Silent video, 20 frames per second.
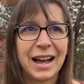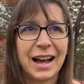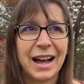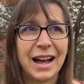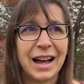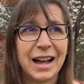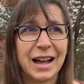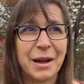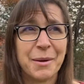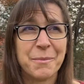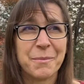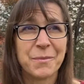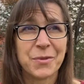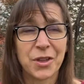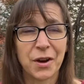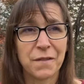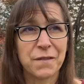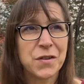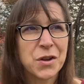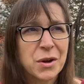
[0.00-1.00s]

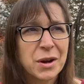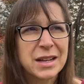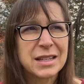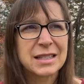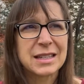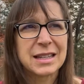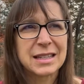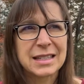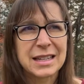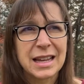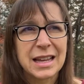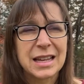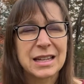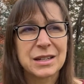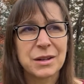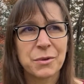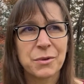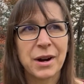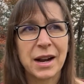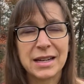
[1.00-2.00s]
There are a few
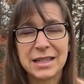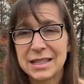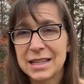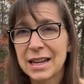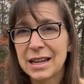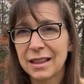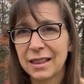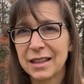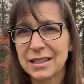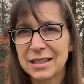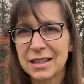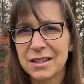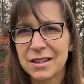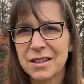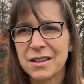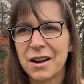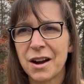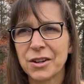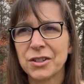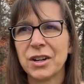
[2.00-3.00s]
instances when I did listen to
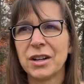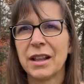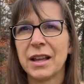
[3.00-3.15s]
the doctor.